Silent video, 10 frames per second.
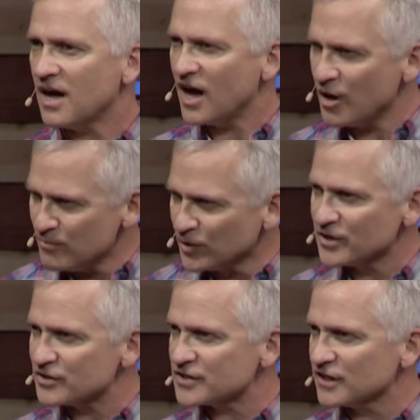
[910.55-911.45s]
Humble
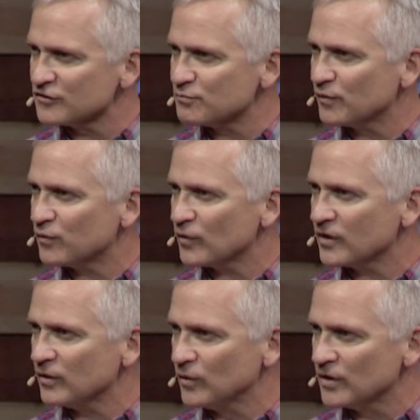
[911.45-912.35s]
yourselves before the
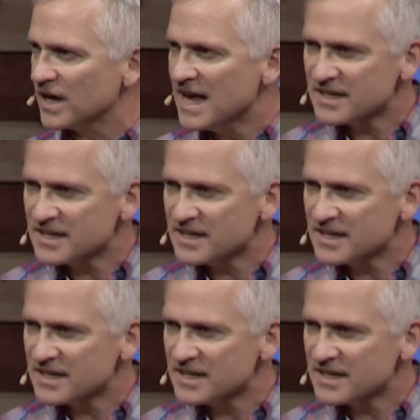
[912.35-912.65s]
Lord.